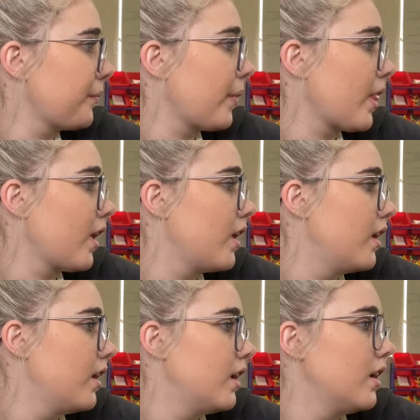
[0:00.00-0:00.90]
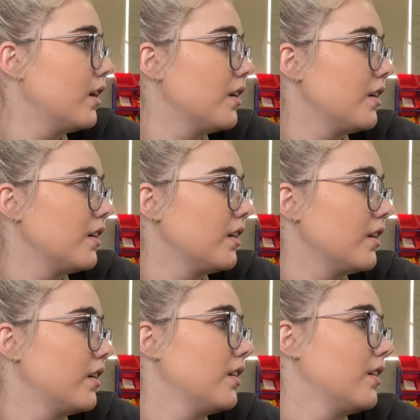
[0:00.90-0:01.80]

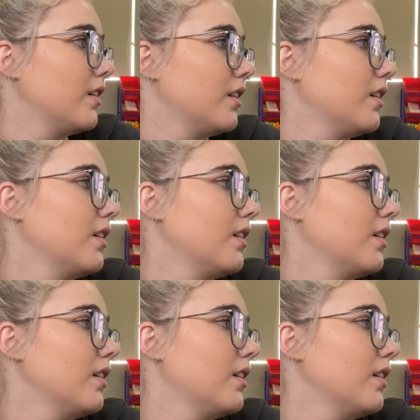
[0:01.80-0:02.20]
No one is speaking in this clip.